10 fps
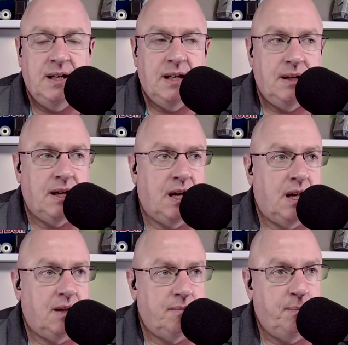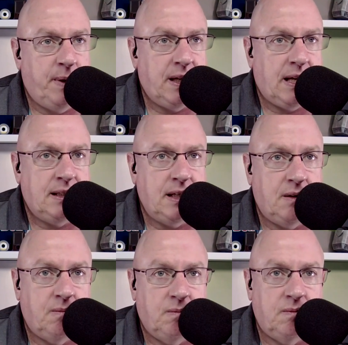Yeah. Um, but I think
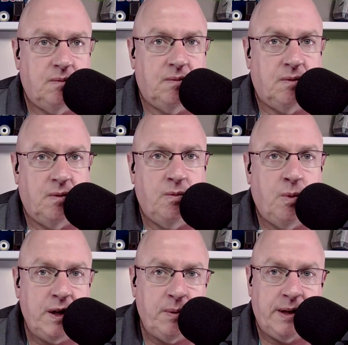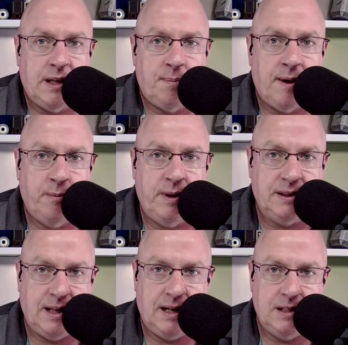what you end up with
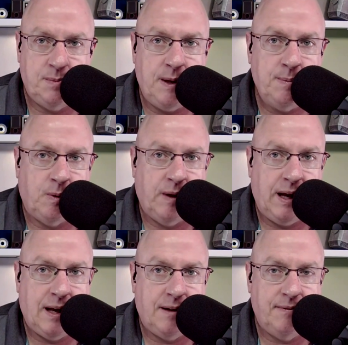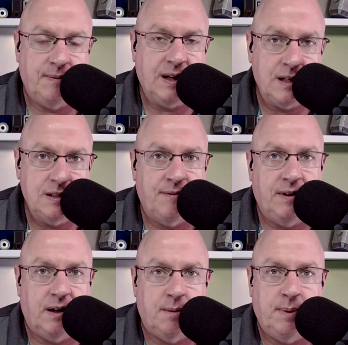then is people have, because of
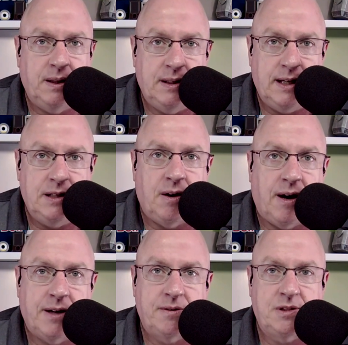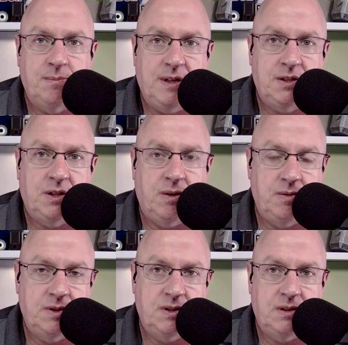their ability to auto submit
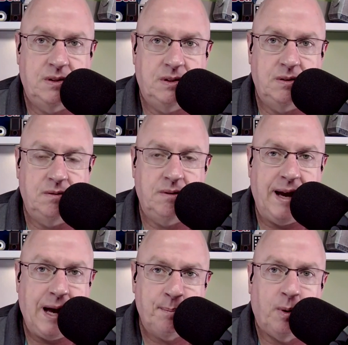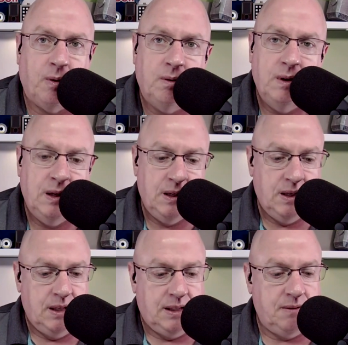shows to Apple,
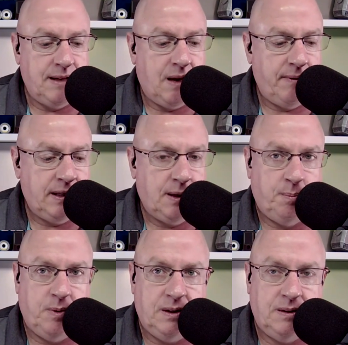you now end up with